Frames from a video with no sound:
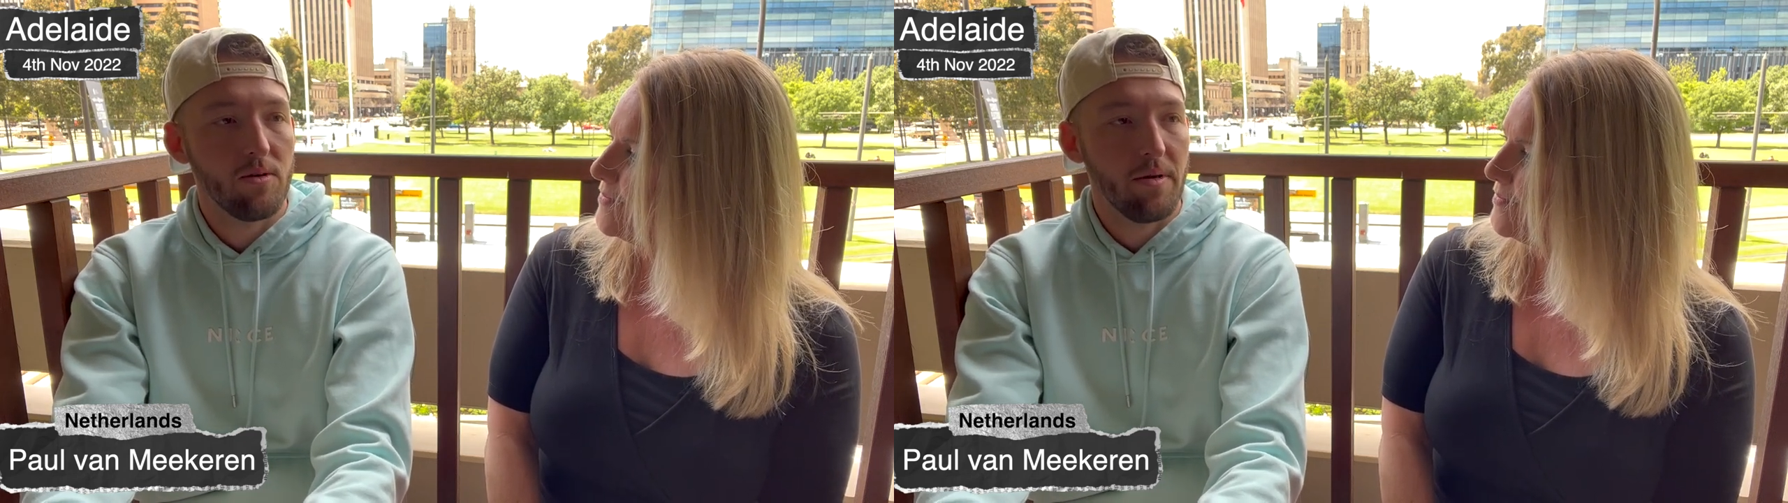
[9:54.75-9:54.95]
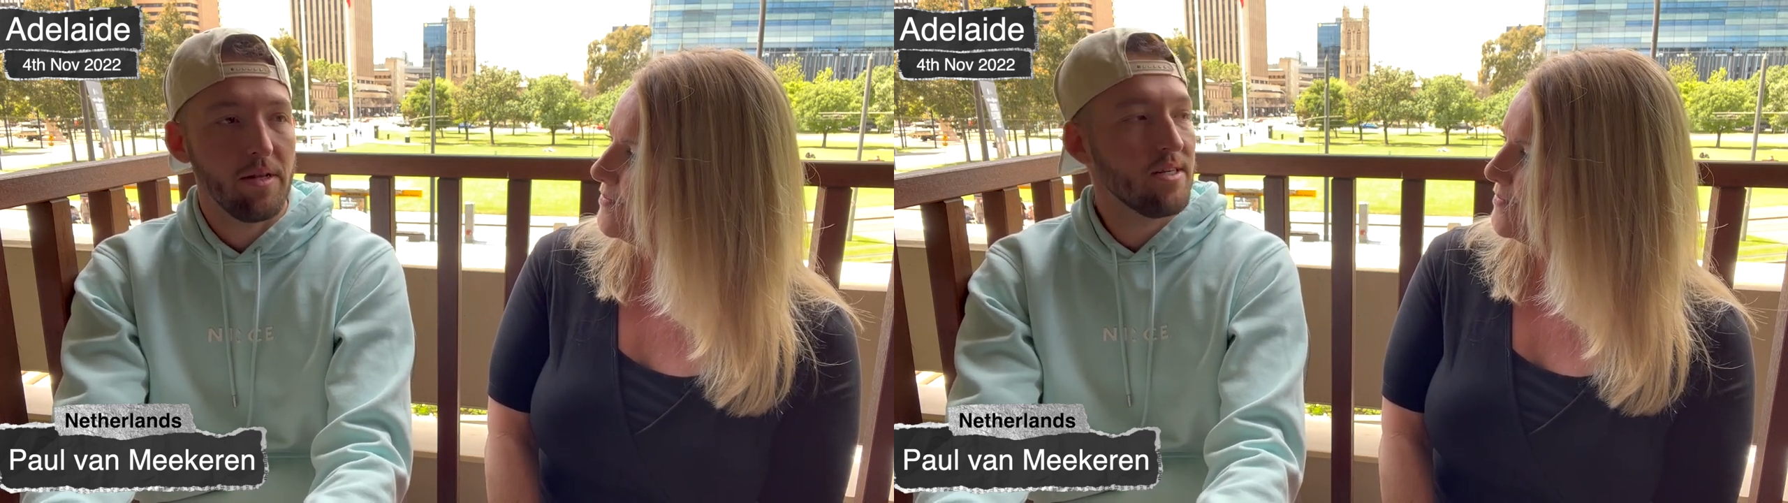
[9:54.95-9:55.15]
a
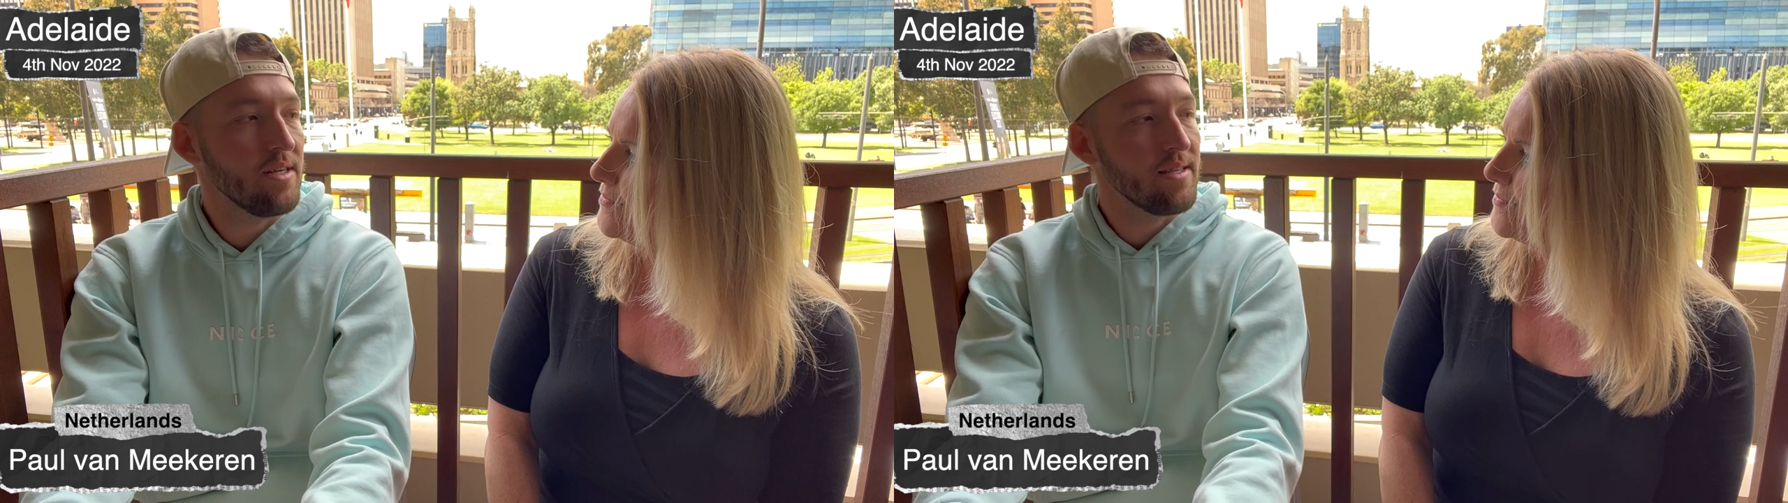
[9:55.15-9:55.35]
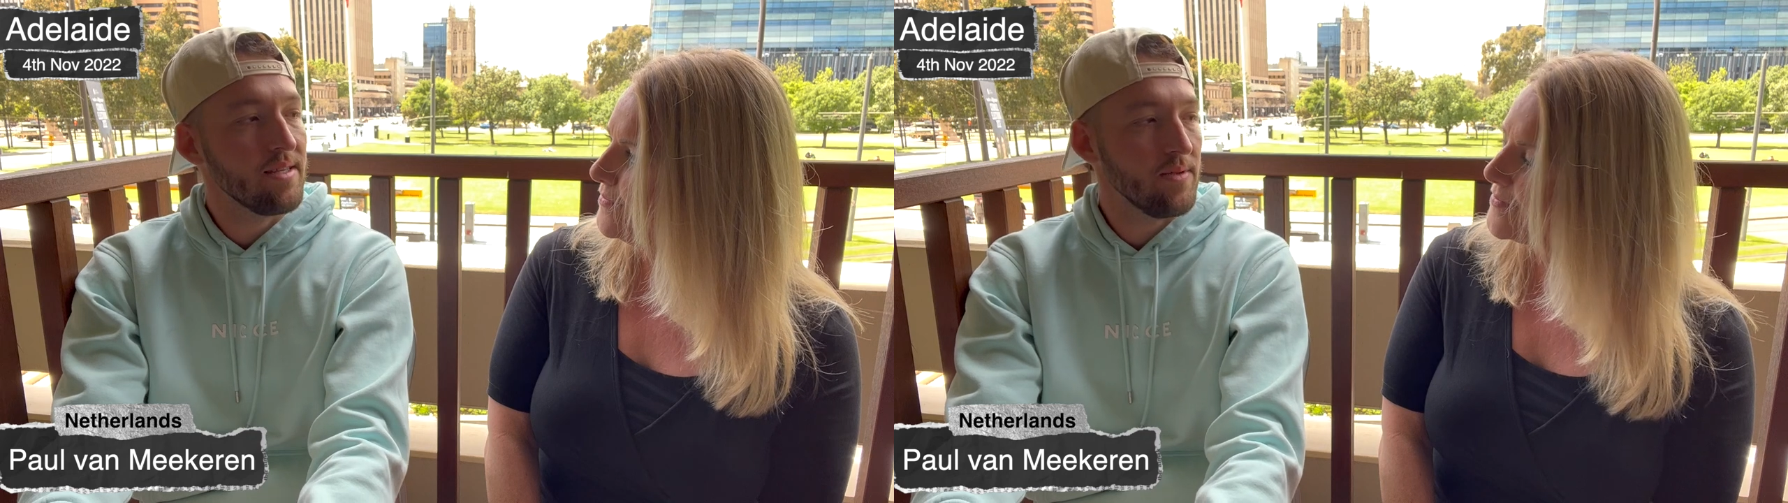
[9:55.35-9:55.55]
bit of
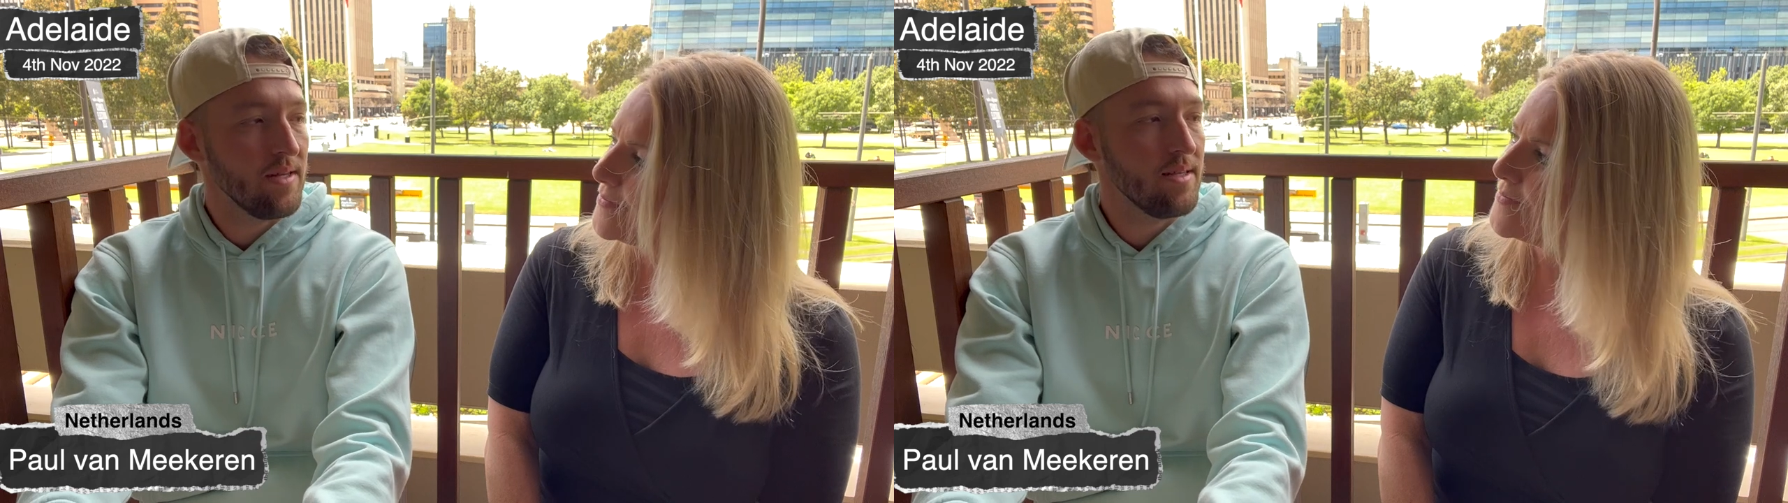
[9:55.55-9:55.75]
chatter within the